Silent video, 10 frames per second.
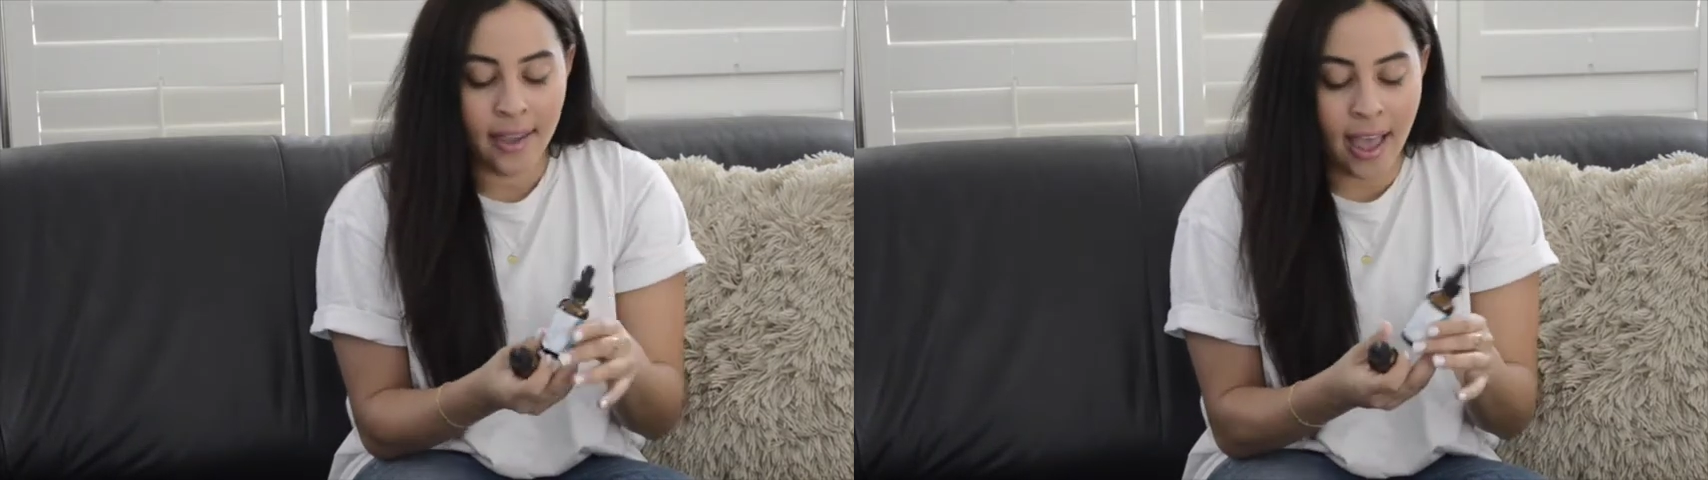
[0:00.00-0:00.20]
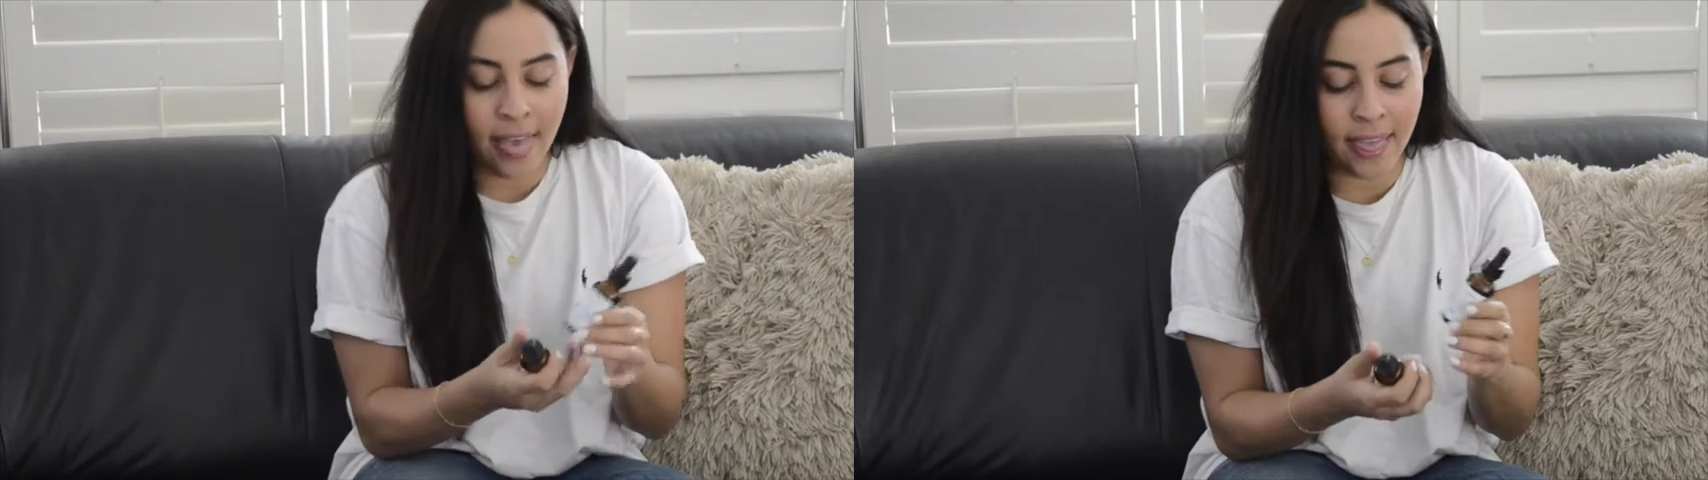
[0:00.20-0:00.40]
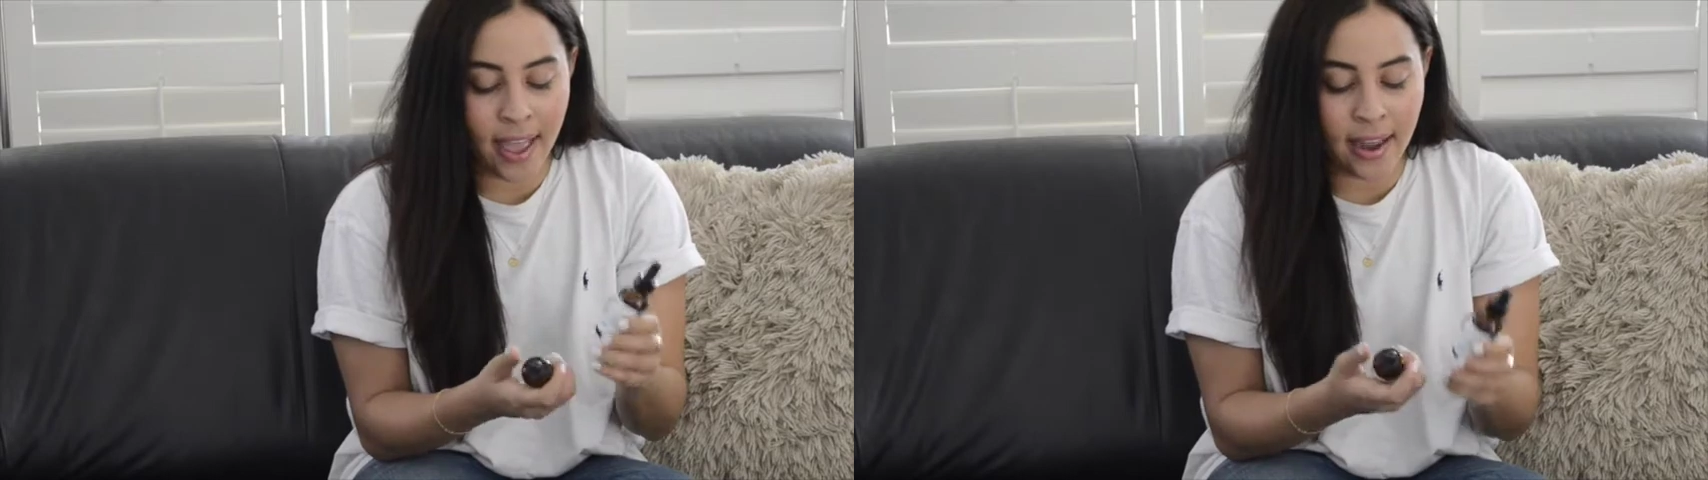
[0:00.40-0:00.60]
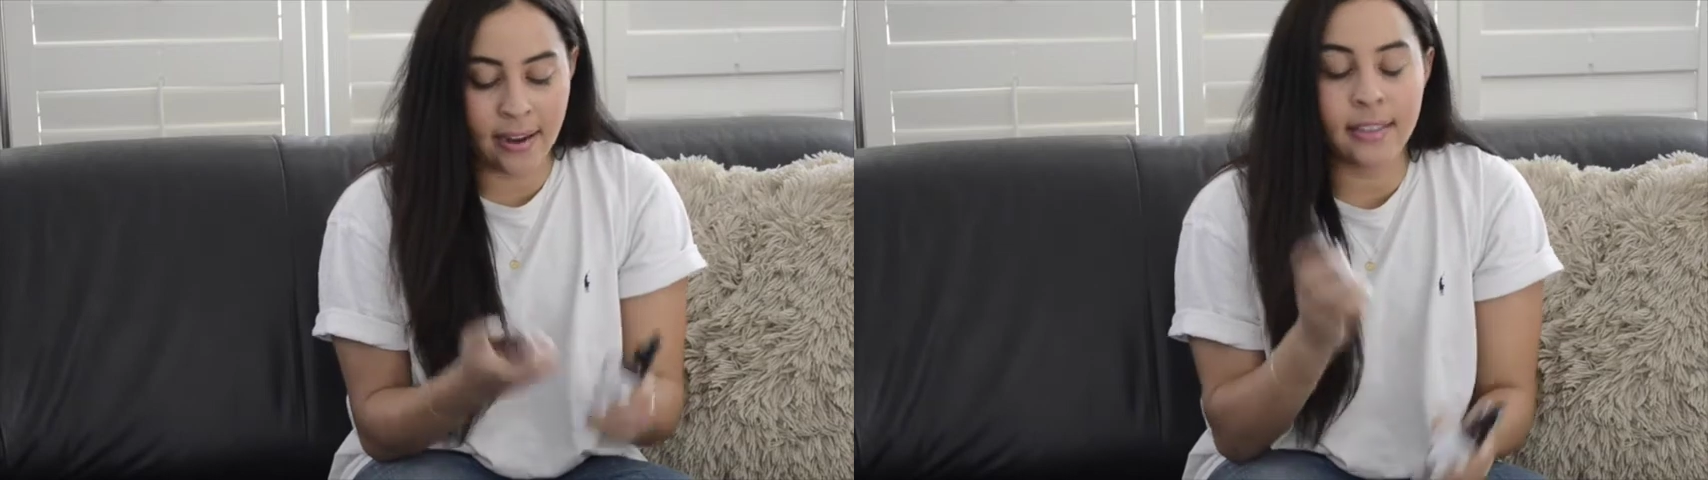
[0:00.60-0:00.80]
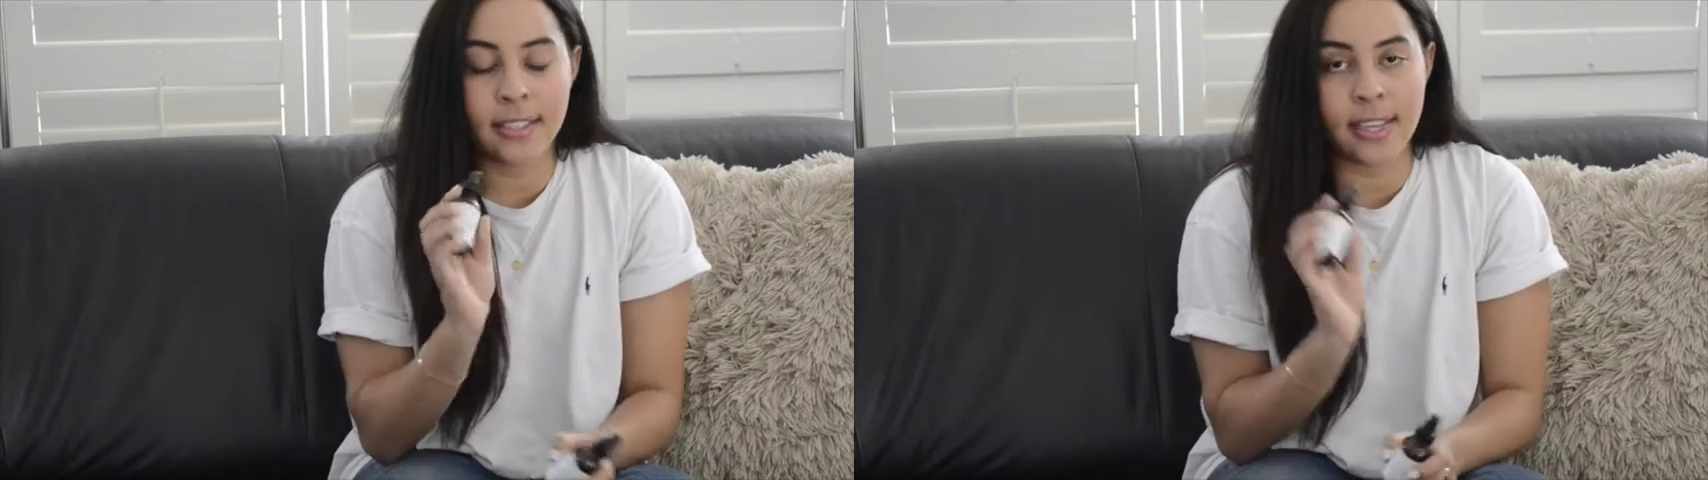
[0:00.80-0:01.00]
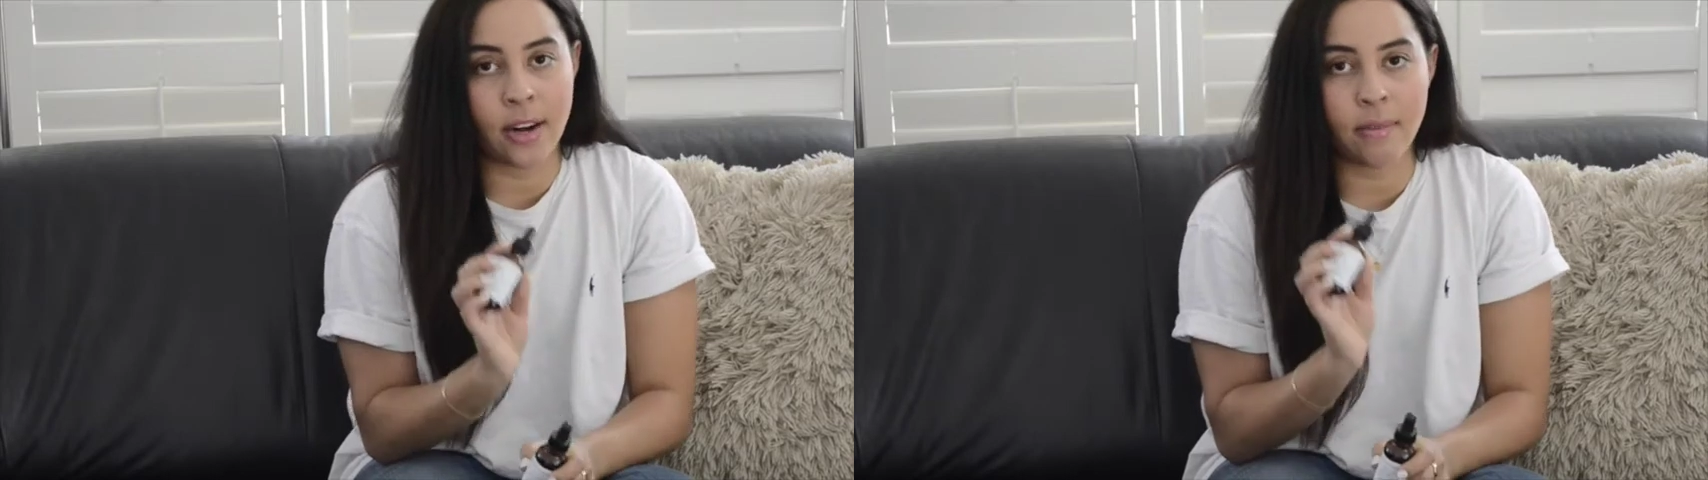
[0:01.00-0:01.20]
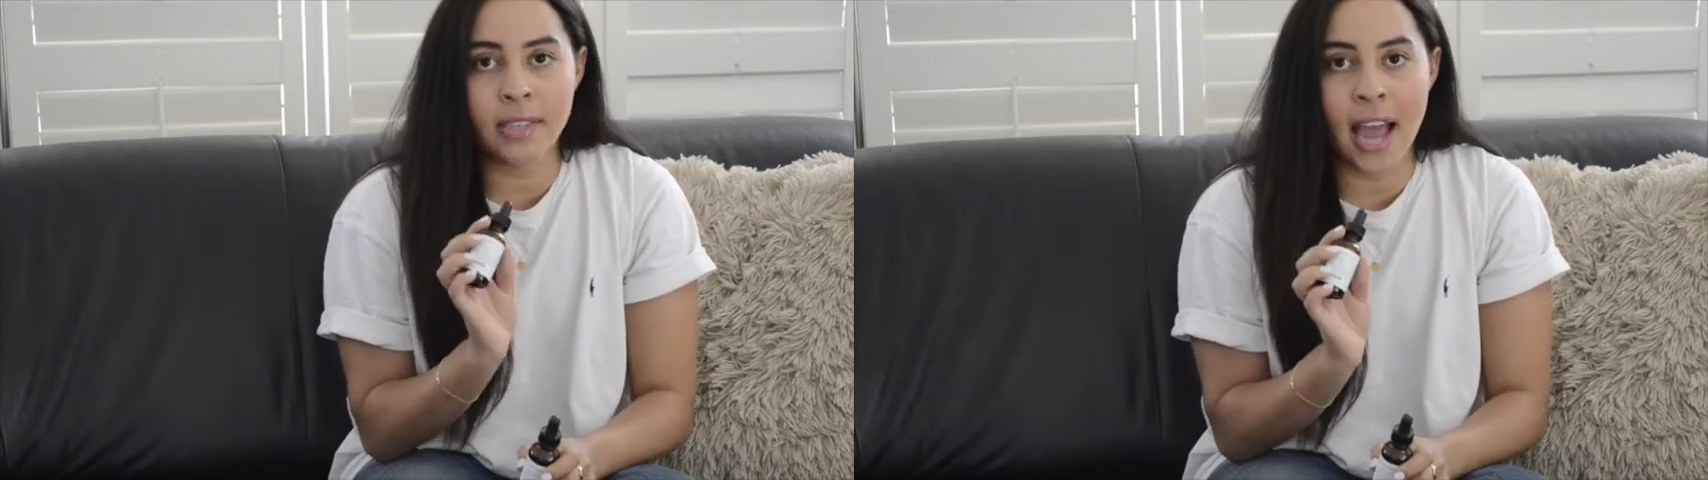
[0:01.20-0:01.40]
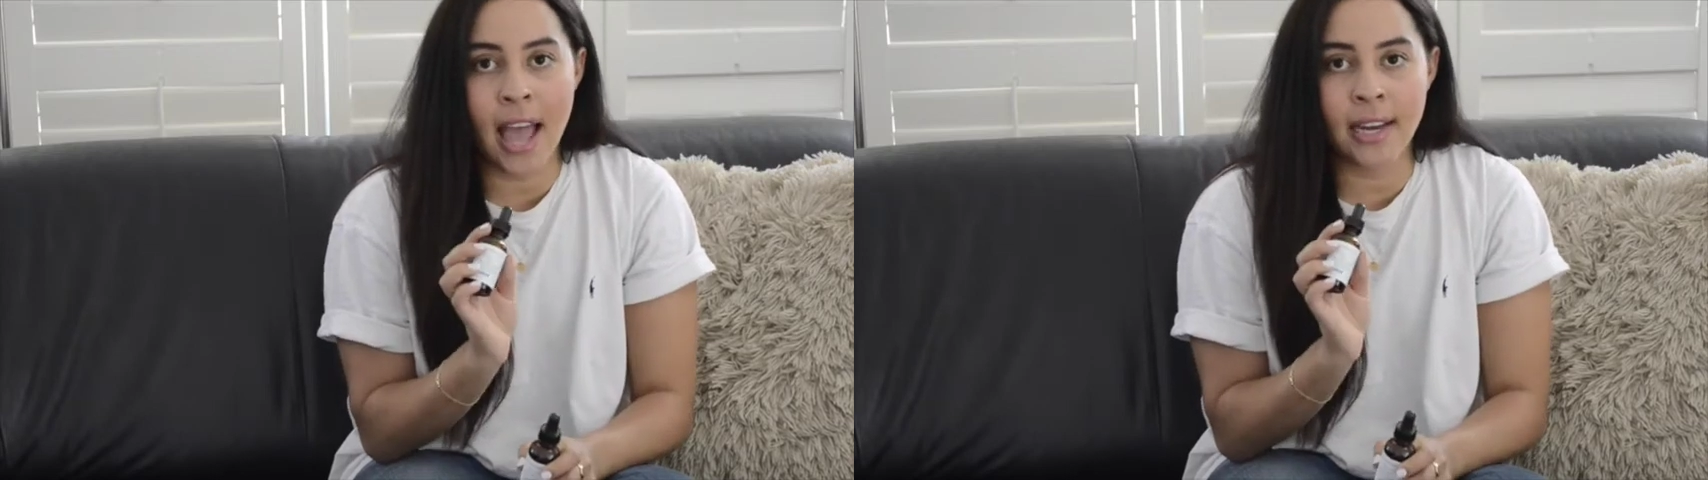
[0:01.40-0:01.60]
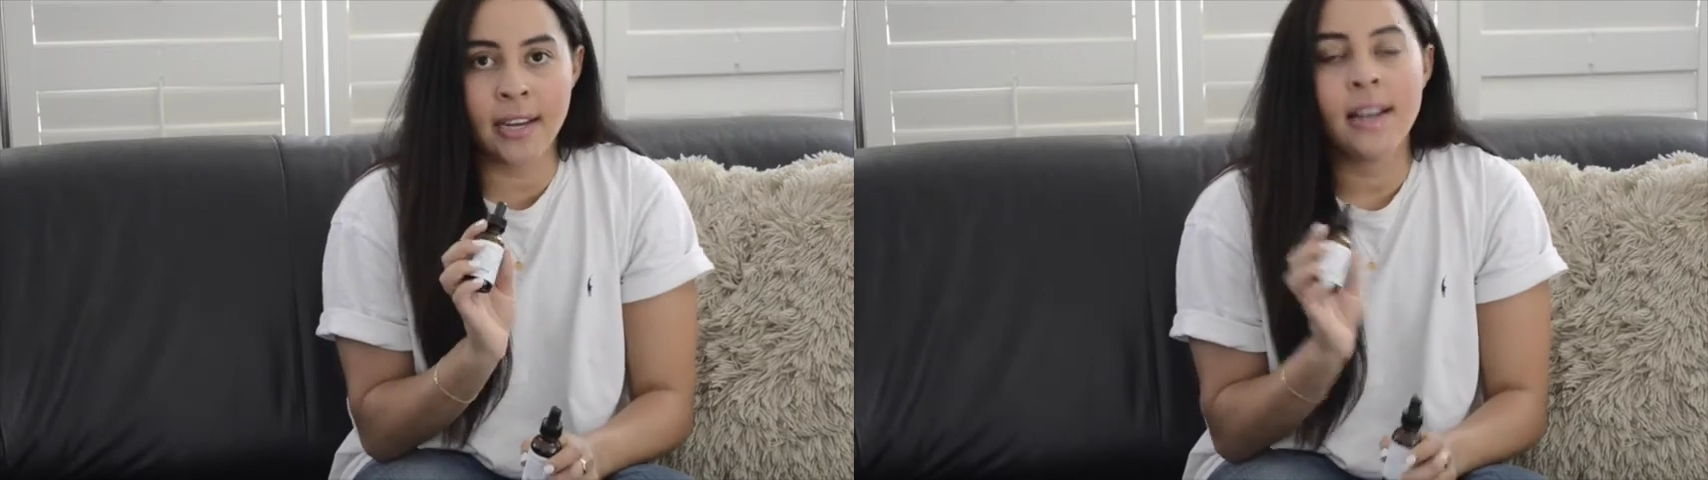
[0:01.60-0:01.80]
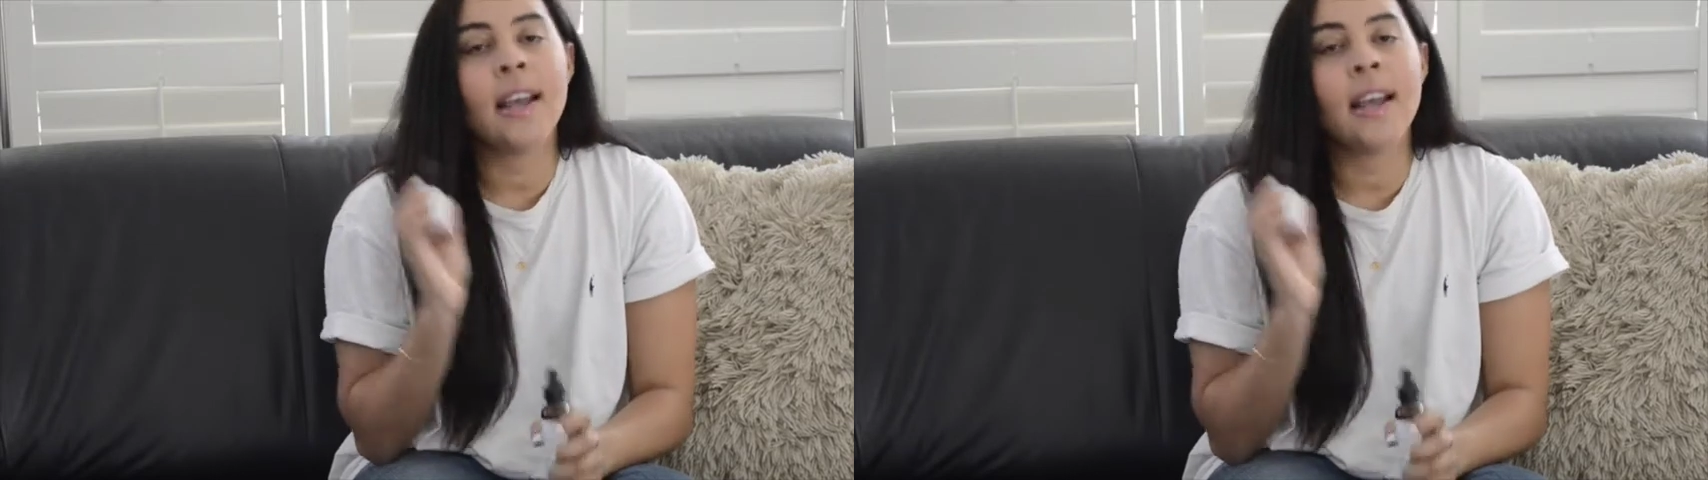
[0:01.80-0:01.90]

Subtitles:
and then the Serum 10,